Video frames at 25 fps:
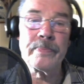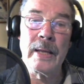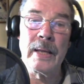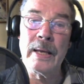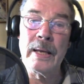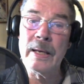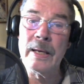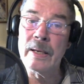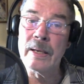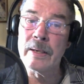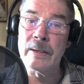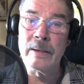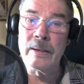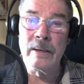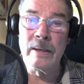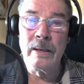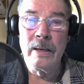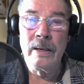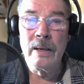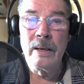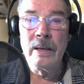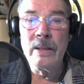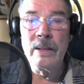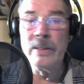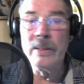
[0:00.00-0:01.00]
and
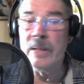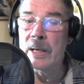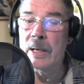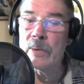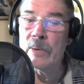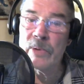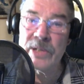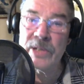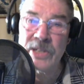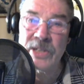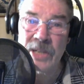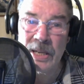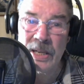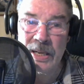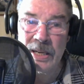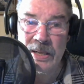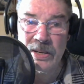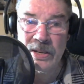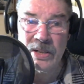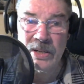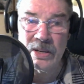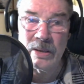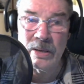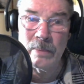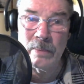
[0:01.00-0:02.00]
they retained
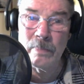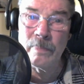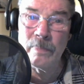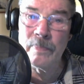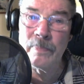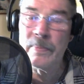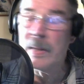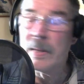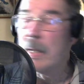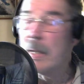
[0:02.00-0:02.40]
him.